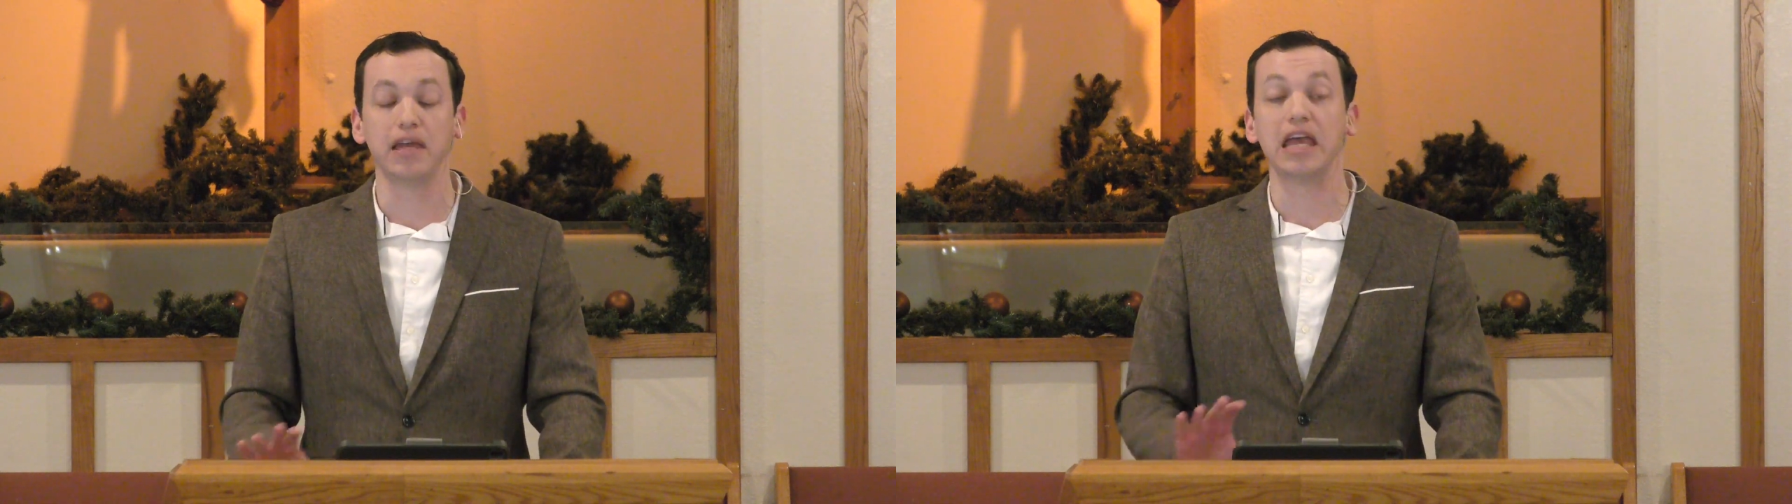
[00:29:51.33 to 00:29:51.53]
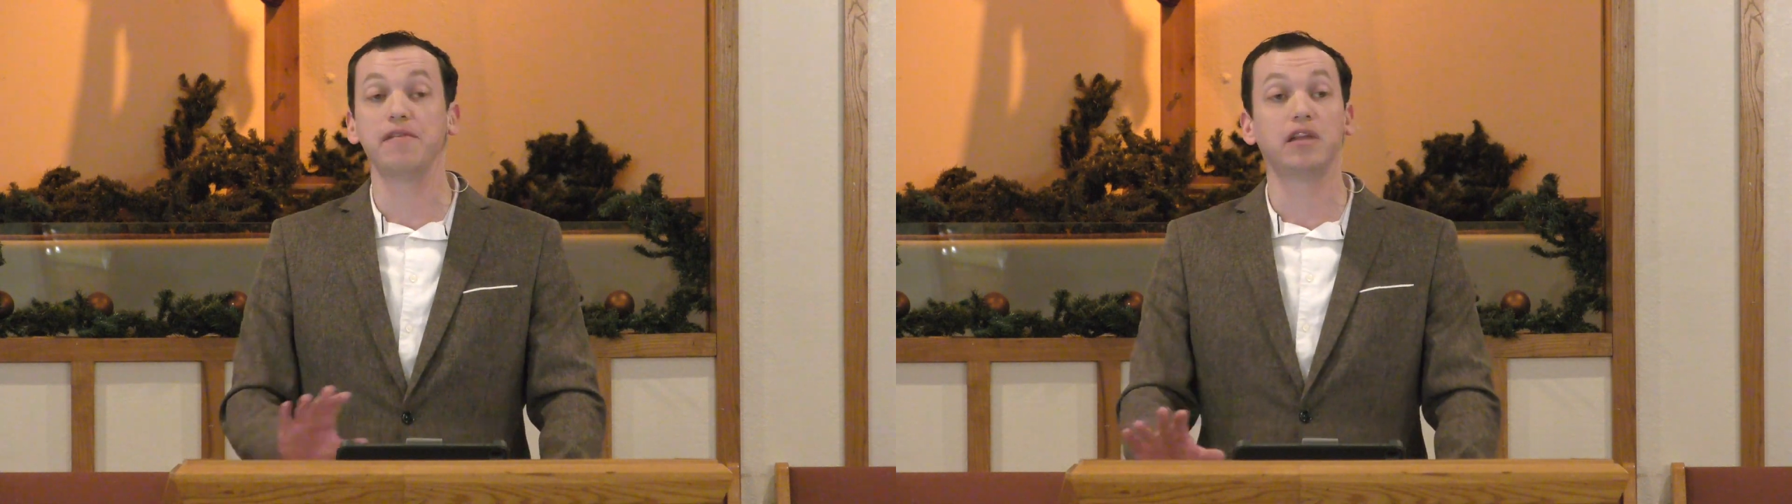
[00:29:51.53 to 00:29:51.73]

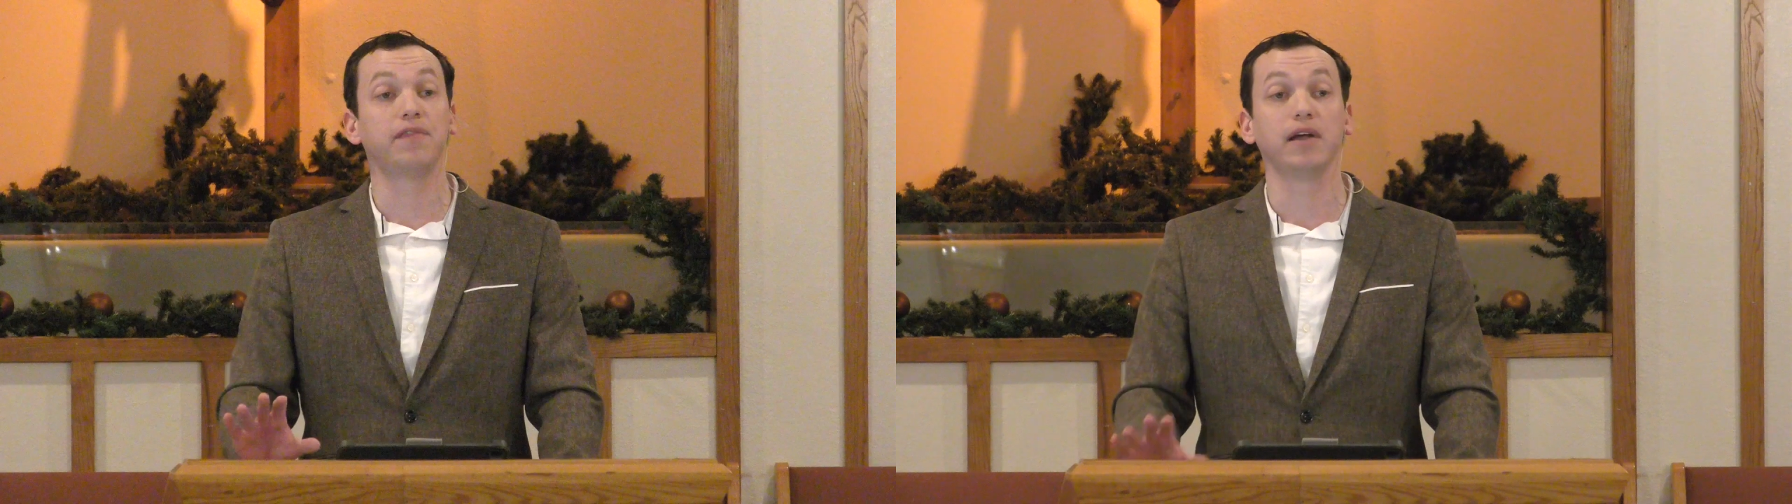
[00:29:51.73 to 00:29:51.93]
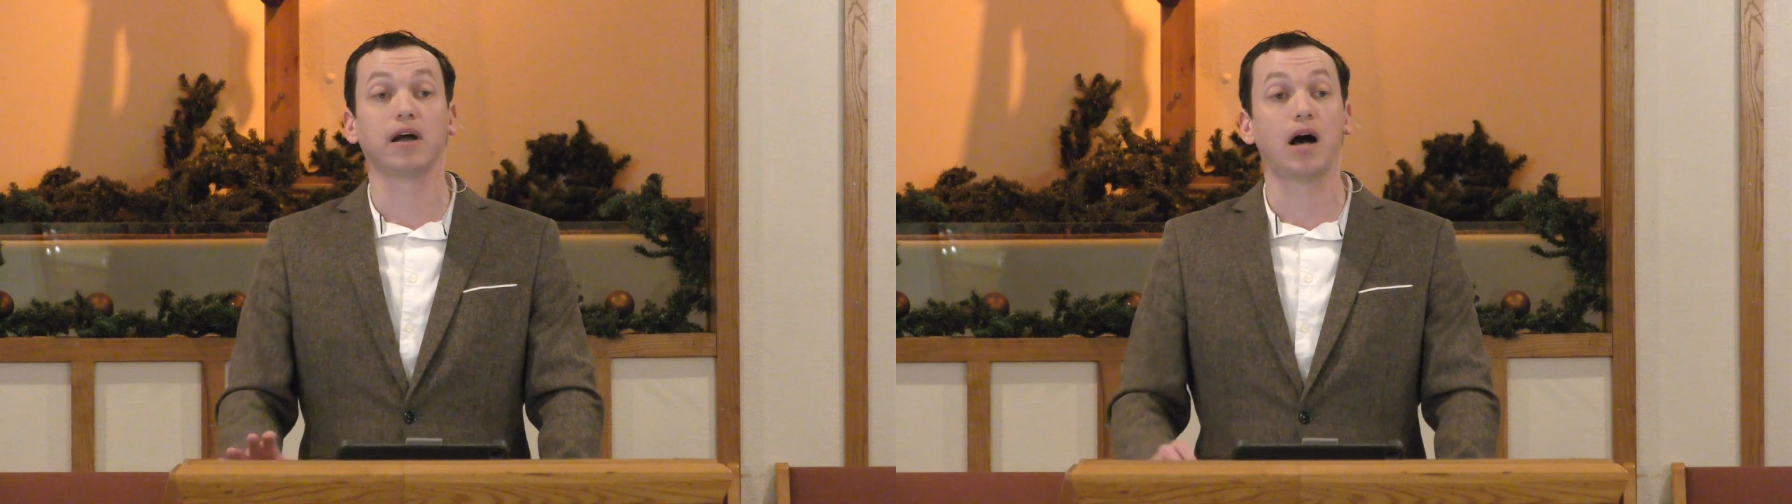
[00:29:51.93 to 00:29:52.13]
even
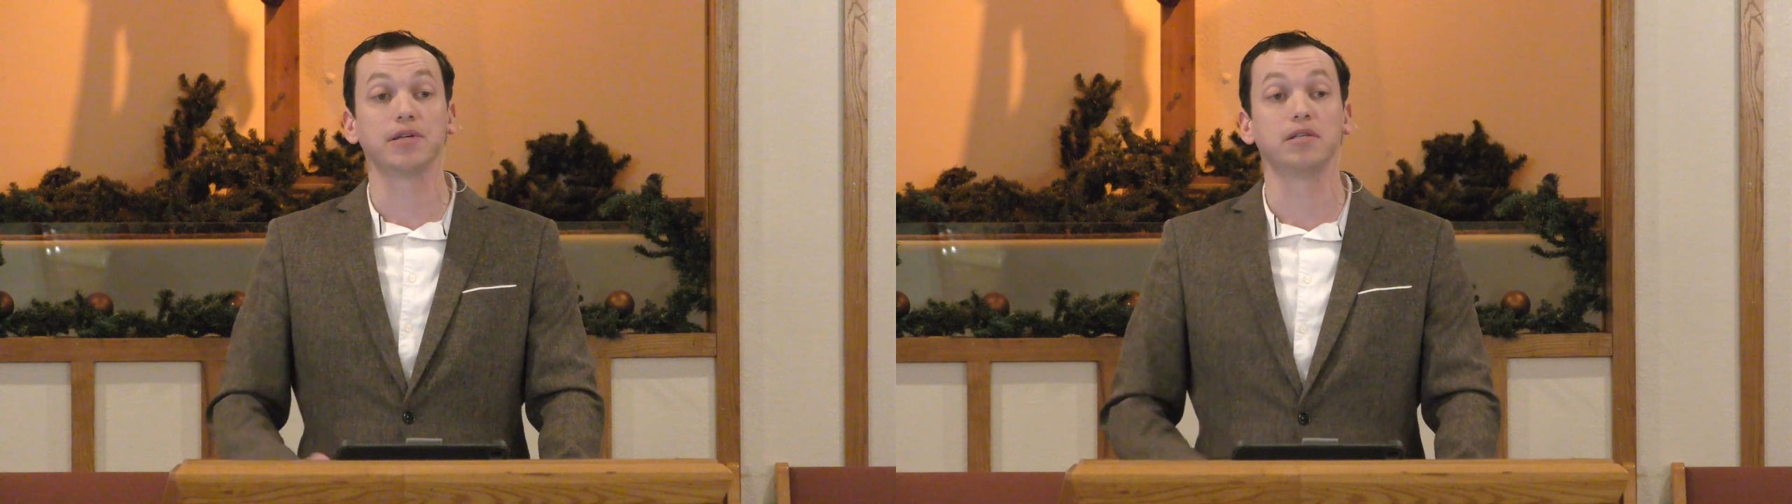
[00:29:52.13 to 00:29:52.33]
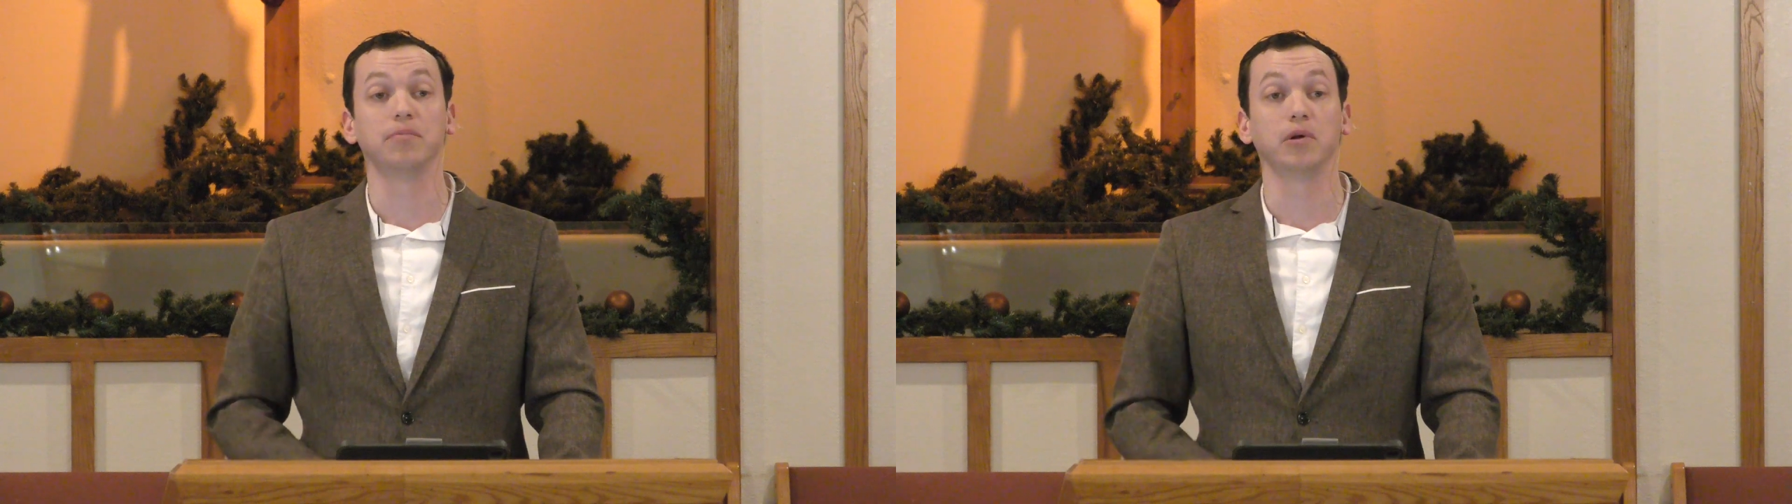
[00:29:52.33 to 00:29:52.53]
if it
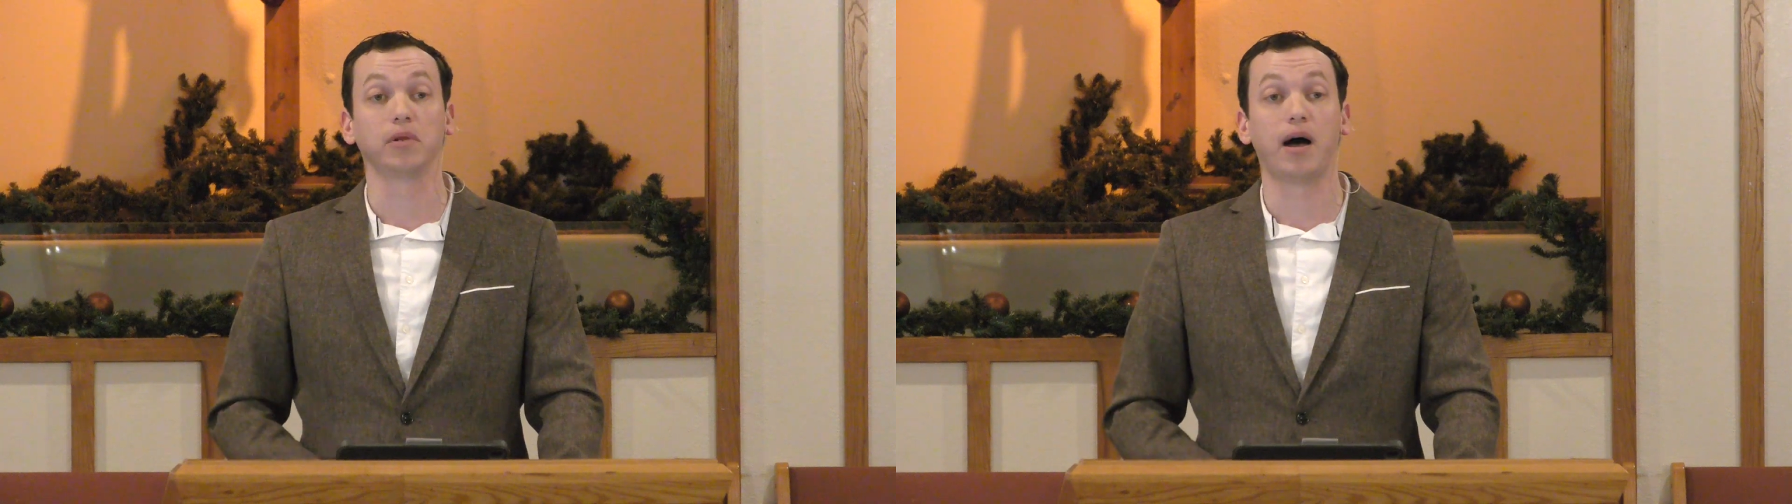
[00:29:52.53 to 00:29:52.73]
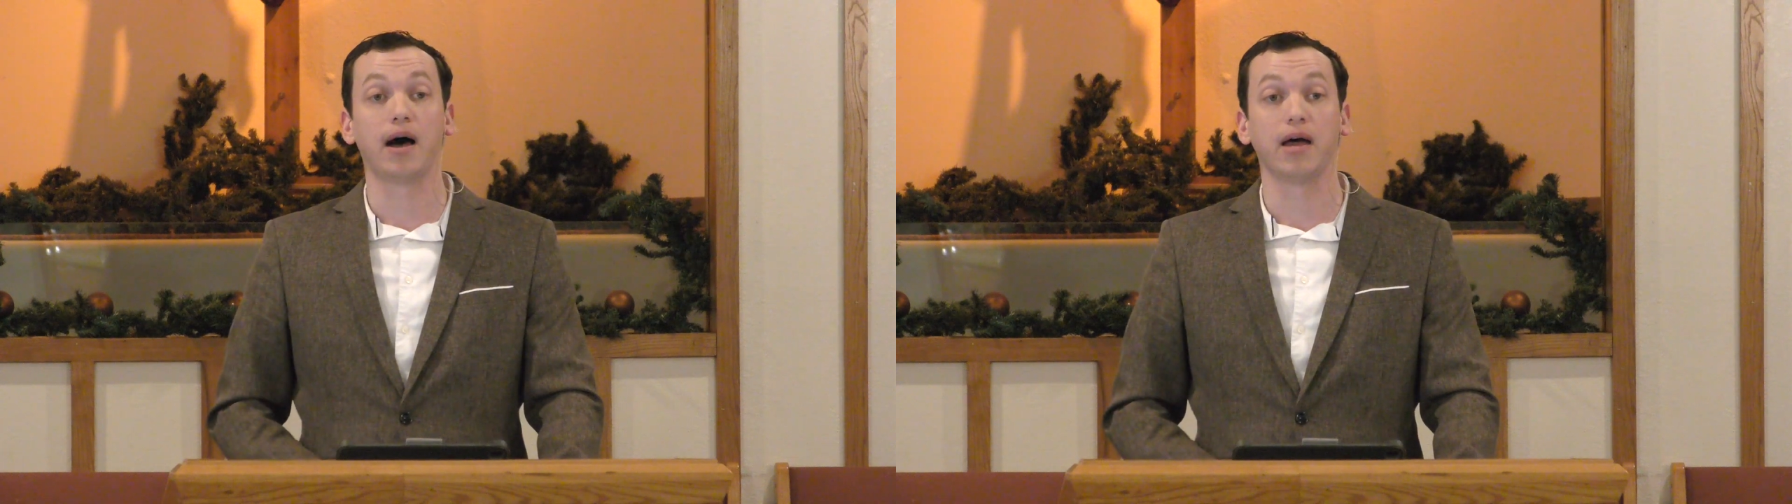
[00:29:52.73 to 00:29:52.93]
cost them their
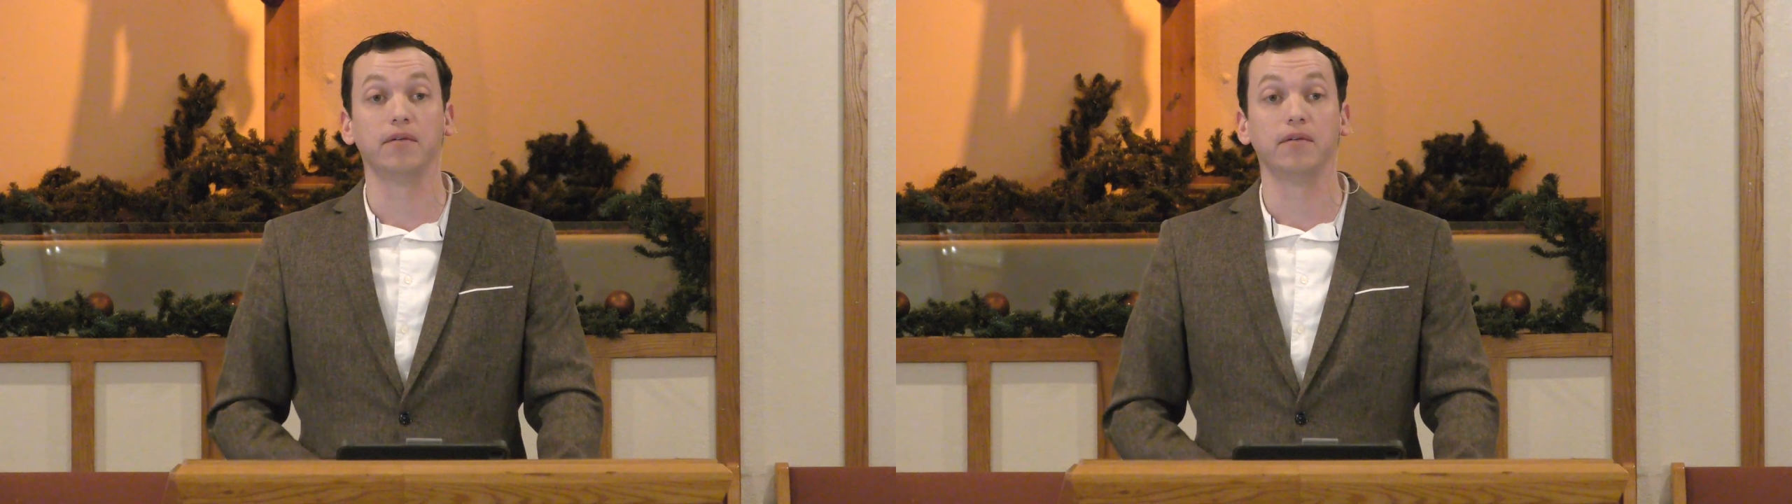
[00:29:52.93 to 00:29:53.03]
lives.